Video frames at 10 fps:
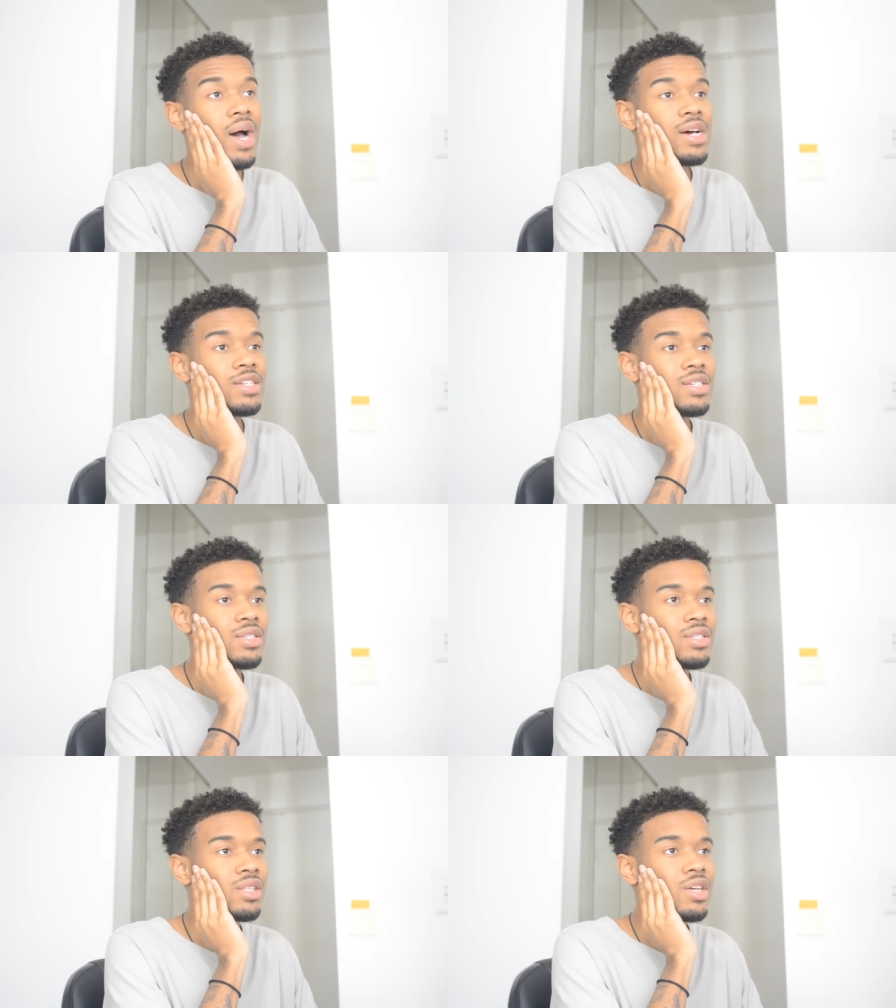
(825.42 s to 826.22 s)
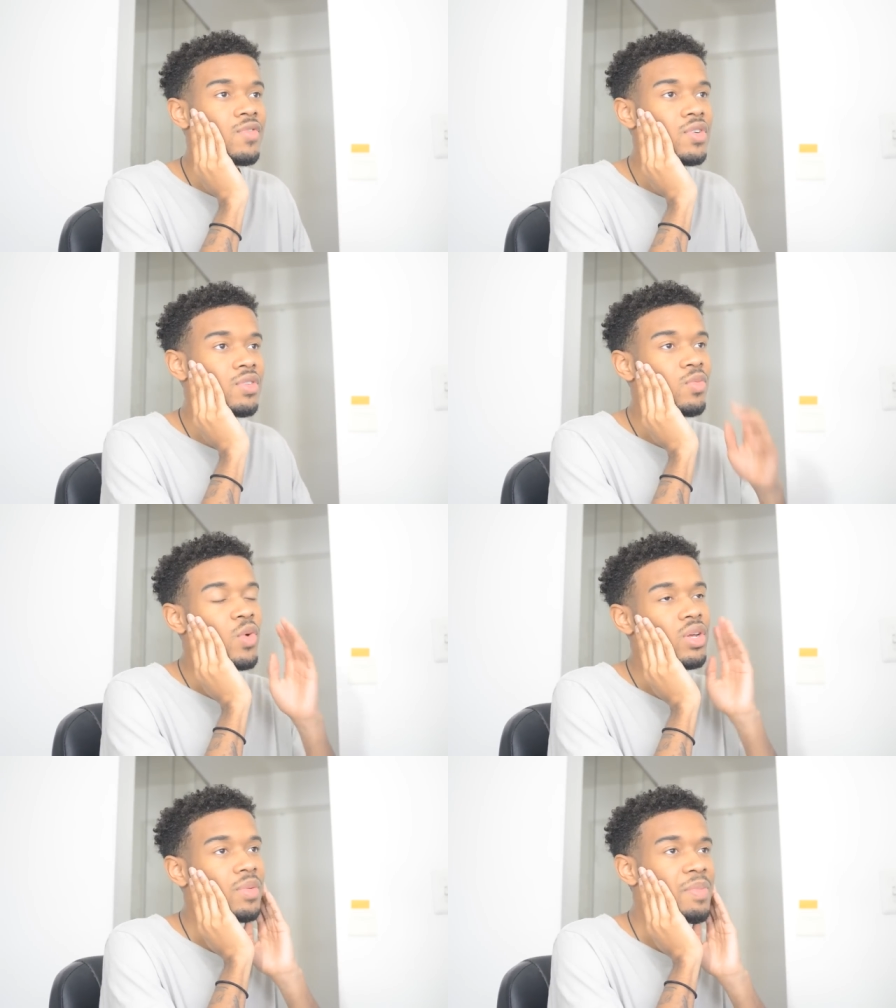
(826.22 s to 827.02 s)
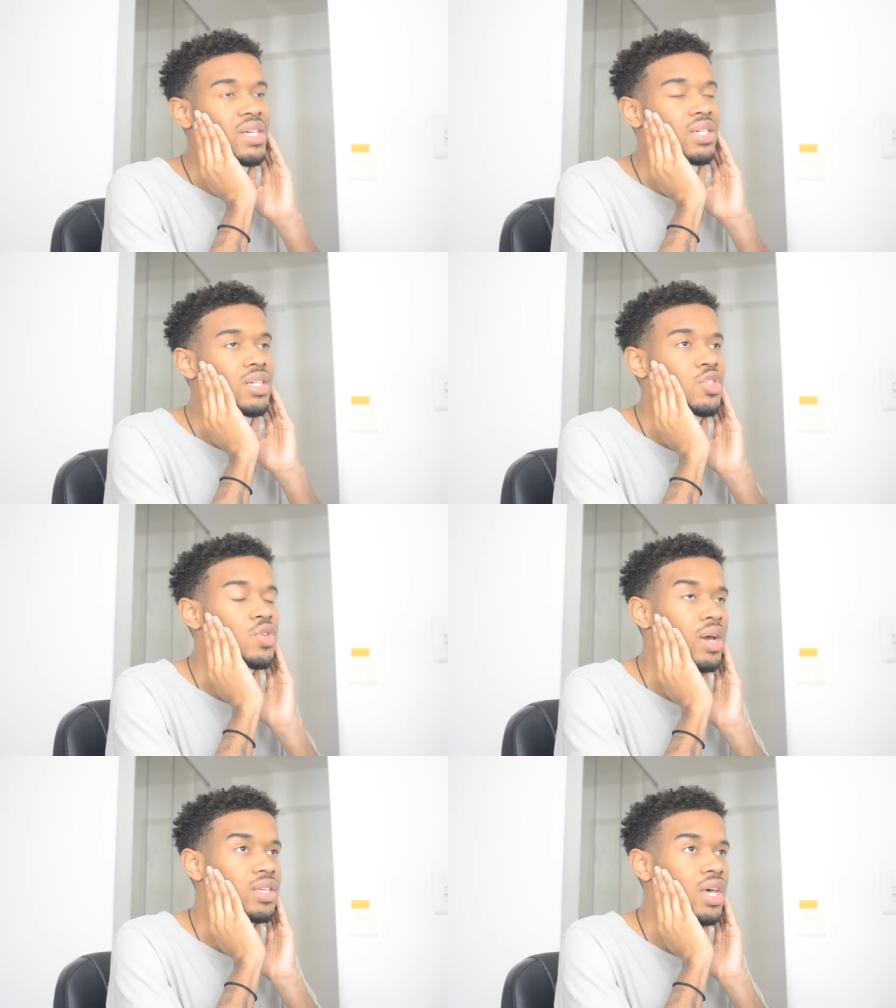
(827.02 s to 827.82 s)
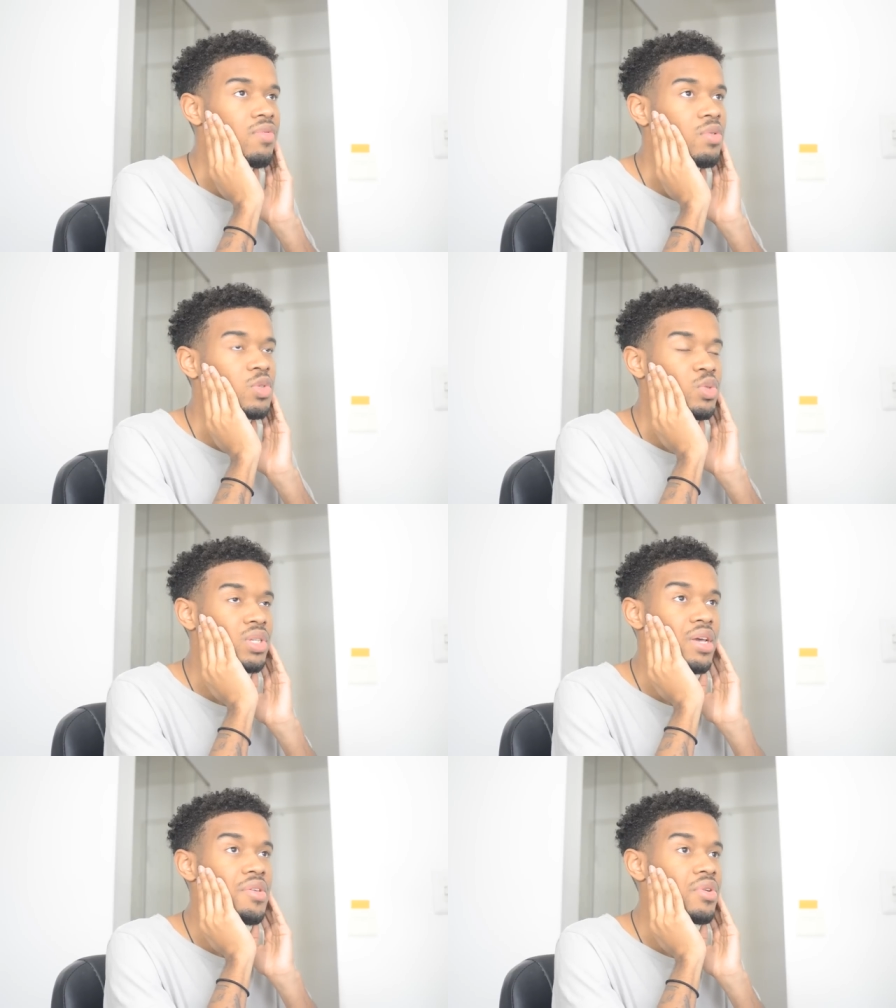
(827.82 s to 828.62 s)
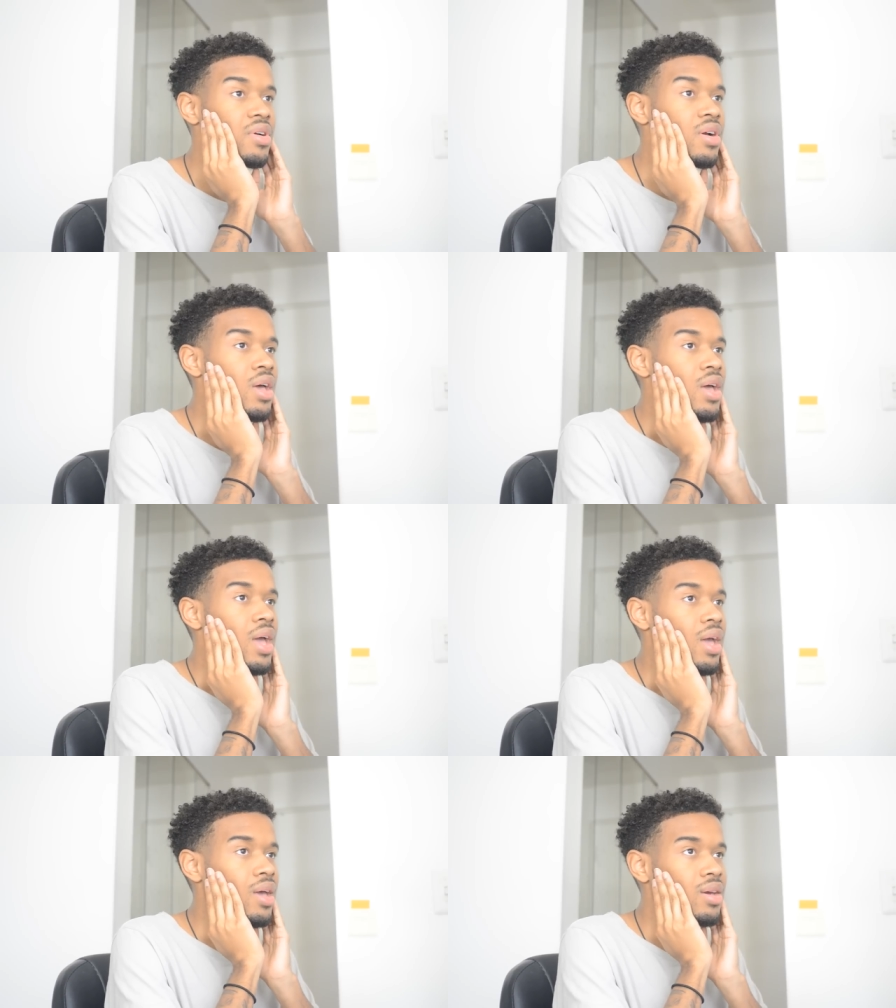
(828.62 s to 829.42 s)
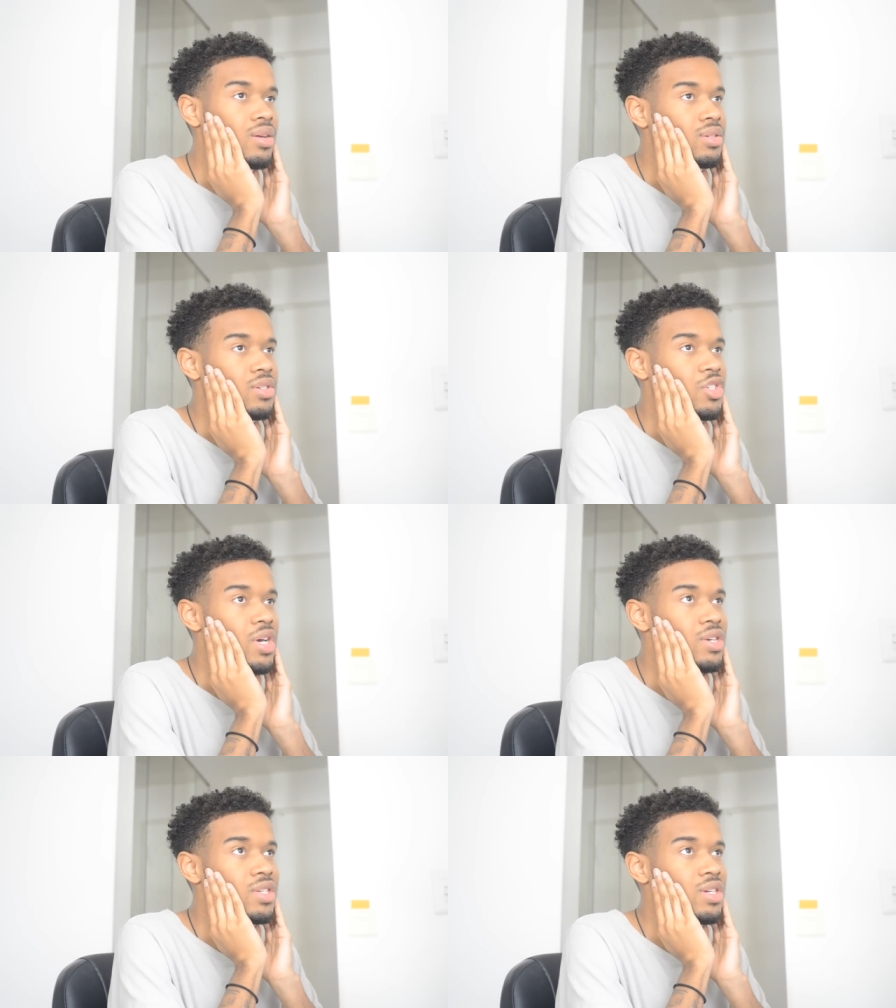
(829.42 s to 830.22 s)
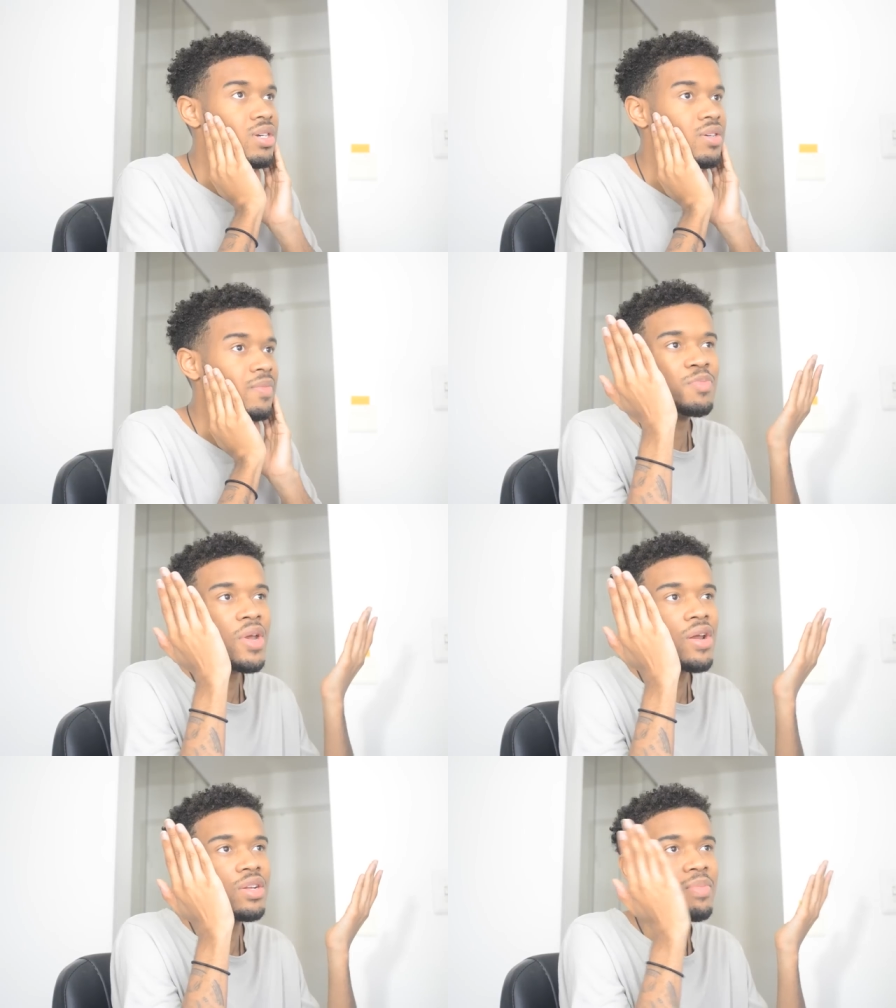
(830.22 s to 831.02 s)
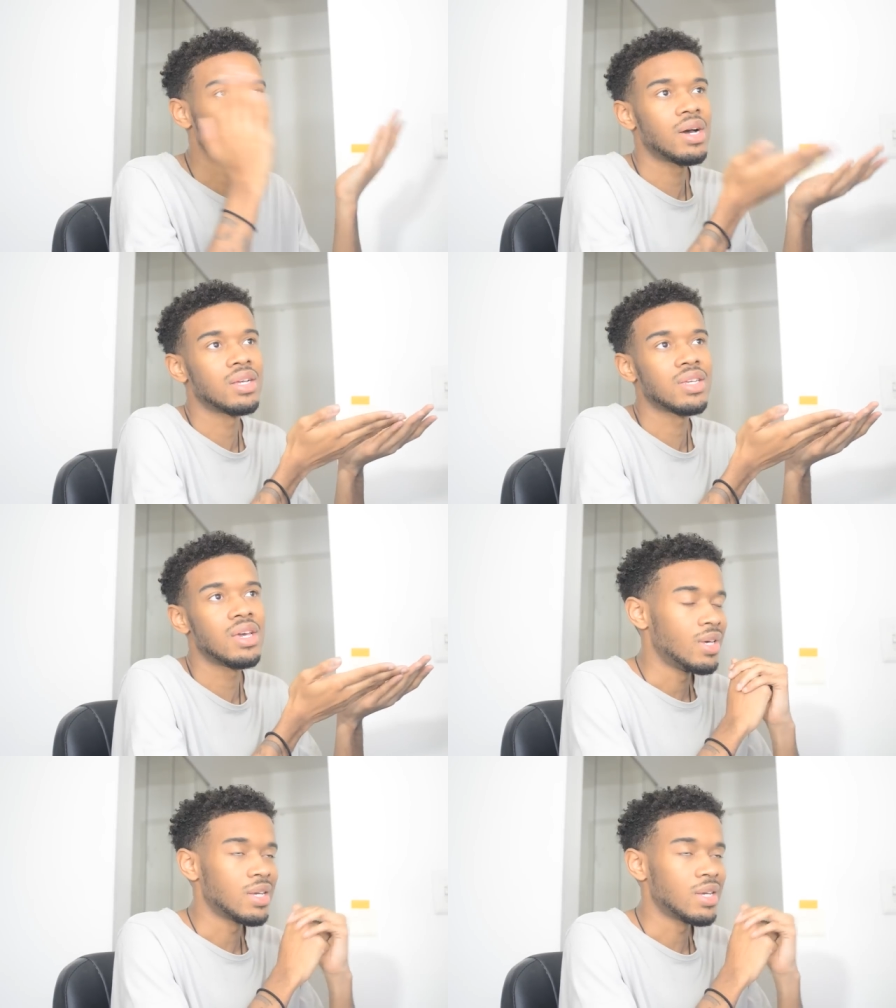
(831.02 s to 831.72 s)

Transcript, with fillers: Nas delivered one of the best diss tracks ever, which was Ether, and Jay-Z is married to Beyonce.